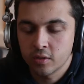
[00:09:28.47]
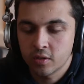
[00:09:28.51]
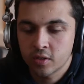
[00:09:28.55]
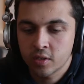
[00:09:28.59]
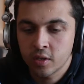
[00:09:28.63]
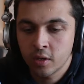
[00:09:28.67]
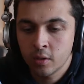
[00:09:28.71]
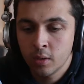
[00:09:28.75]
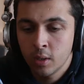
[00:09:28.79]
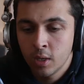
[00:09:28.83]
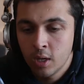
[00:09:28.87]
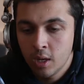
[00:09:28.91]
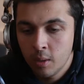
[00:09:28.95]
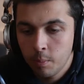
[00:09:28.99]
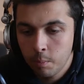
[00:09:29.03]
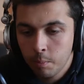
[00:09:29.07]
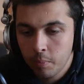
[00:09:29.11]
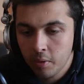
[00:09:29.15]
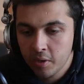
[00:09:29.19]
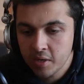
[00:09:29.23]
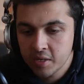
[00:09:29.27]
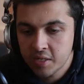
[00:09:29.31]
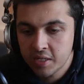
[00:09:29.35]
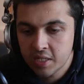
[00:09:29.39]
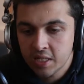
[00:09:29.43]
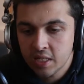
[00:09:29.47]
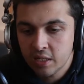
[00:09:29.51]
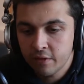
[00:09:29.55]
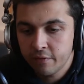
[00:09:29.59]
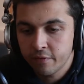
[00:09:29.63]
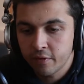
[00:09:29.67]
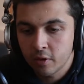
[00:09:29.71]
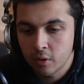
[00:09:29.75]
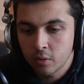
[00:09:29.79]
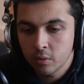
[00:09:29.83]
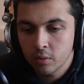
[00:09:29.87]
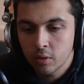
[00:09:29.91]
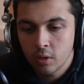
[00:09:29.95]
So by
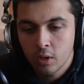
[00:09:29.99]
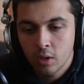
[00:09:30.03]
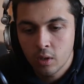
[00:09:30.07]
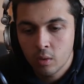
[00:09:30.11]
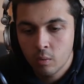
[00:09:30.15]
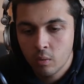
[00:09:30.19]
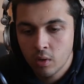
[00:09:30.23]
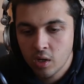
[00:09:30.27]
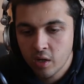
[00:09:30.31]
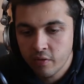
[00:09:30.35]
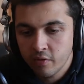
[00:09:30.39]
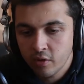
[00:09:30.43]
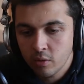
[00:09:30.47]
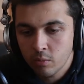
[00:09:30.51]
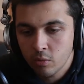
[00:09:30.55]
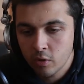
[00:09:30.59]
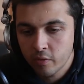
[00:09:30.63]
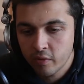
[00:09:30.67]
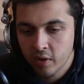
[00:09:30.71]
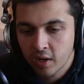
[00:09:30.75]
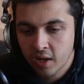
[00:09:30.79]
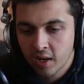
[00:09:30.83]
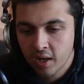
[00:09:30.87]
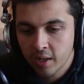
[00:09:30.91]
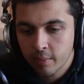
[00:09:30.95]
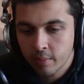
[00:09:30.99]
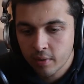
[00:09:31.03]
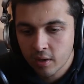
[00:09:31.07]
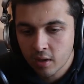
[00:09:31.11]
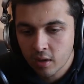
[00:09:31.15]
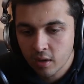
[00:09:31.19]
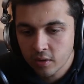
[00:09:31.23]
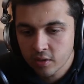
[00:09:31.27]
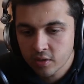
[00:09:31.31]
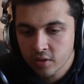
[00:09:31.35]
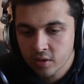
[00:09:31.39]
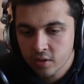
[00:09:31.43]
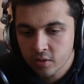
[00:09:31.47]
default, whenever you move a clip
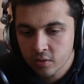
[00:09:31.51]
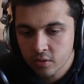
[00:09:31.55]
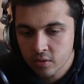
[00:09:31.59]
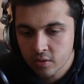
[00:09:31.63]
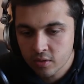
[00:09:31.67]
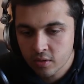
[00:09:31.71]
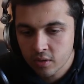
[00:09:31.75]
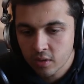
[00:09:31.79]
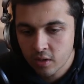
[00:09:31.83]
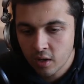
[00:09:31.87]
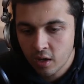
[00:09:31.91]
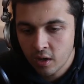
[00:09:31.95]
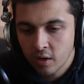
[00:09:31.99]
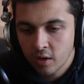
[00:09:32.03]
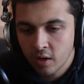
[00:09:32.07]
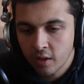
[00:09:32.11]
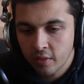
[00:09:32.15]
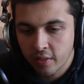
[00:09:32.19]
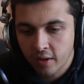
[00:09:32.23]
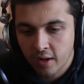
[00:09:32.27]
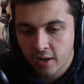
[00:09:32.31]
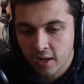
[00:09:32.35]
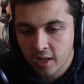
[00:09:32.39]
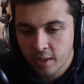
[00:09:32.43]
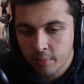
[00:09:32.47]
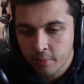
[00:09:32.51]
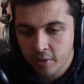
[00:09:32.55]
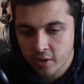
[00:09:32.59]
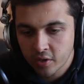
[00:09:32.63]
close to another clip,